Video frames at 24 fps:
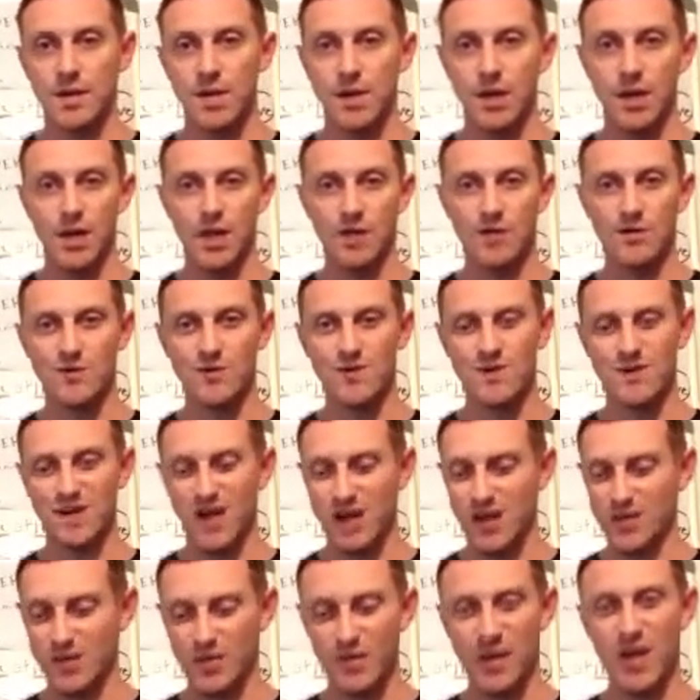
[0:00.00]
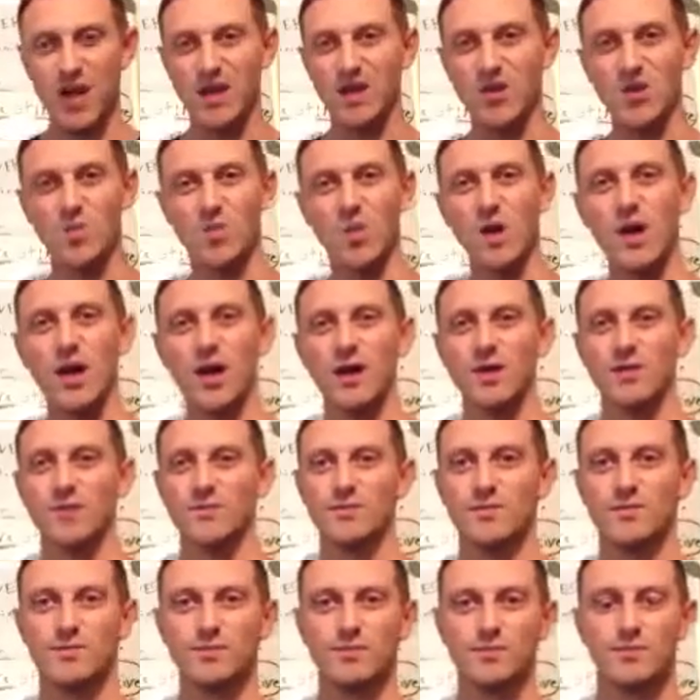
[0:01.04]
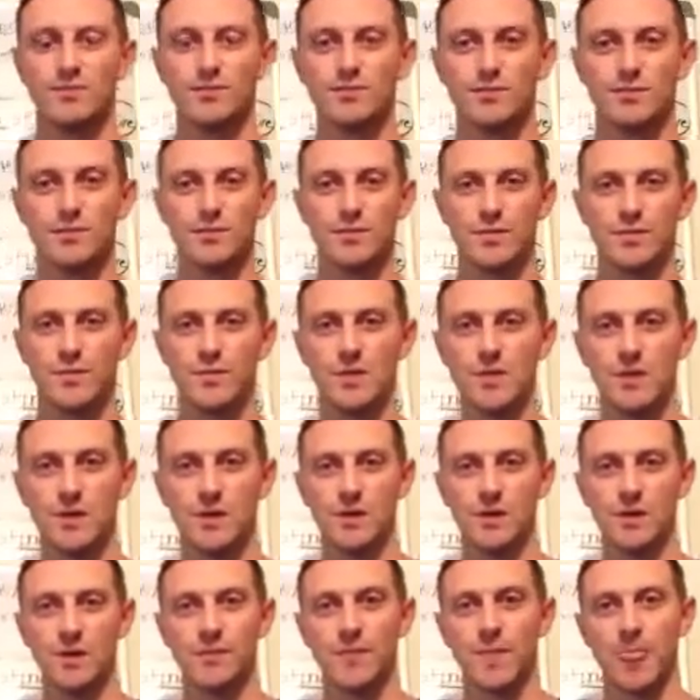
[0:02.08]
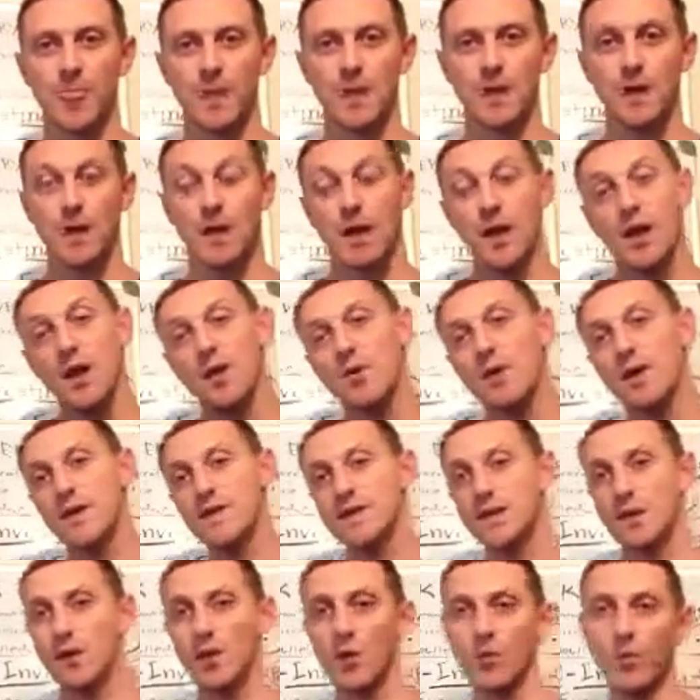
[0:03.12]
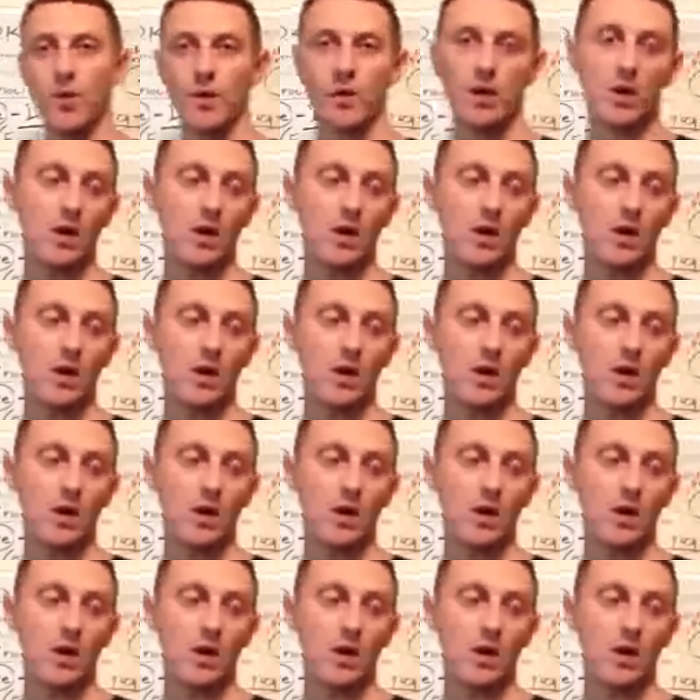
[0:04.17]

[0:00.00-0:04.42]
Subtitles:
is kind of a pain in your butt. So, anyways, I hope